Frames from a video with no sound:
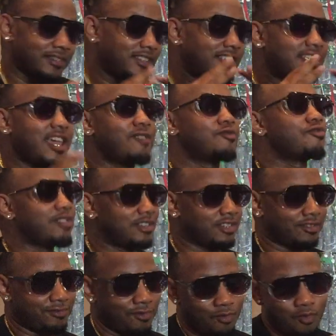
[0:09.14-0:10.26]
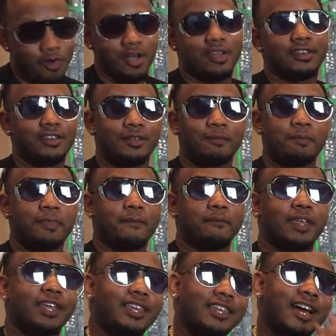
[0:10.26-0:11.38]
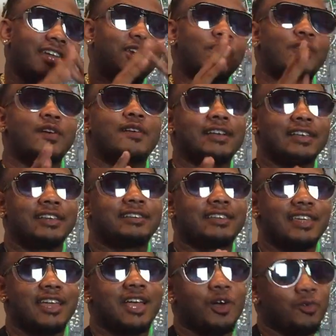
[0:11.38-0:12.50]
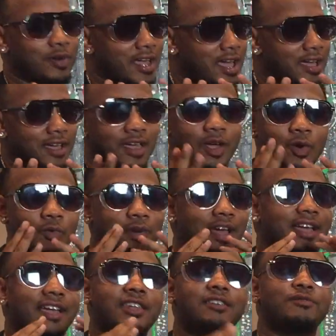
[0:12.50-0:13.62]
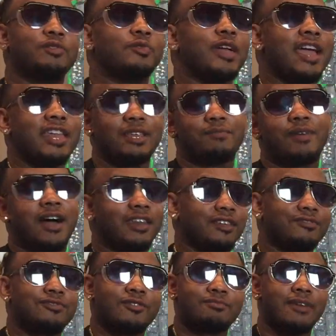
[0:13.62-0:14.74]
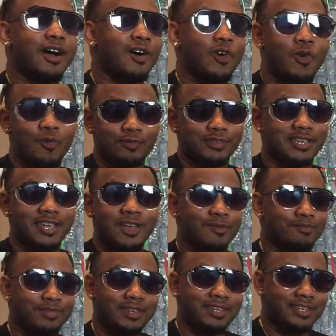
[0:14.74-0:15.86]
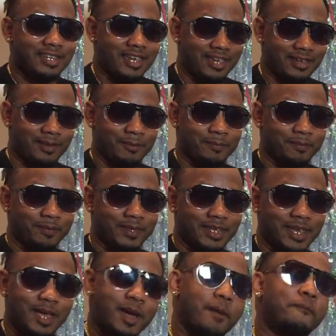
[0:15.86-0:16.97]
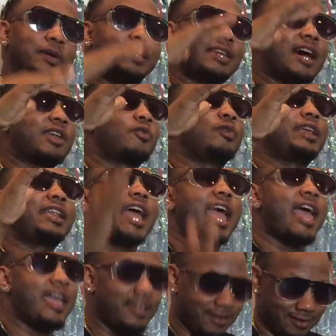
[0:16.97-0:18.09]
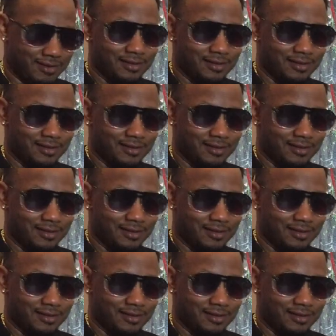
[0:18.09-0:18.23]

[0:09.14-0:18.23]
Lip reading: for several reasons. For one, y'all know how I get down when I interview anybody from my hometown, BK. But not only that,